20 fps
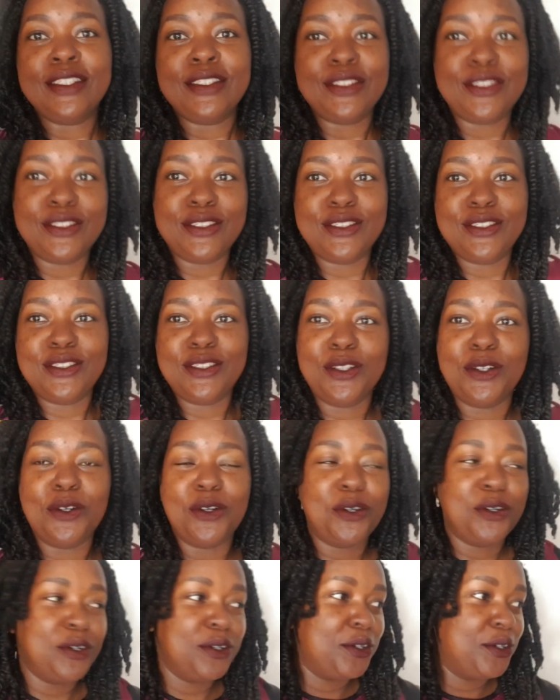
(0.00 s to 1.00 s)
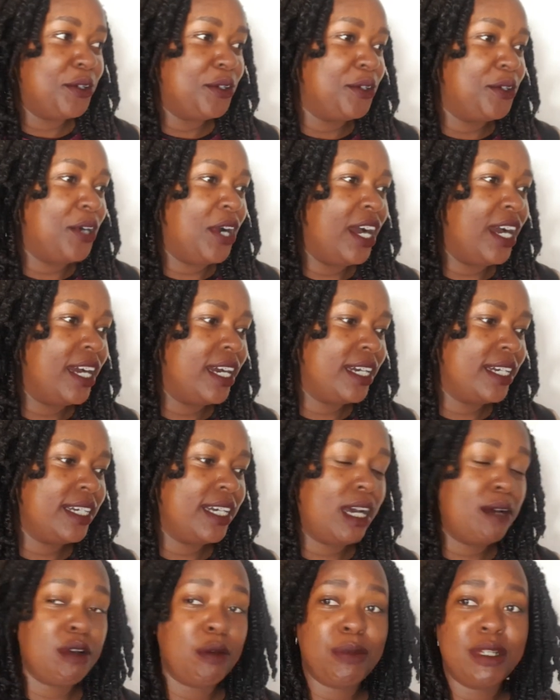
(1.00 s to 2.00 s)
So I'm a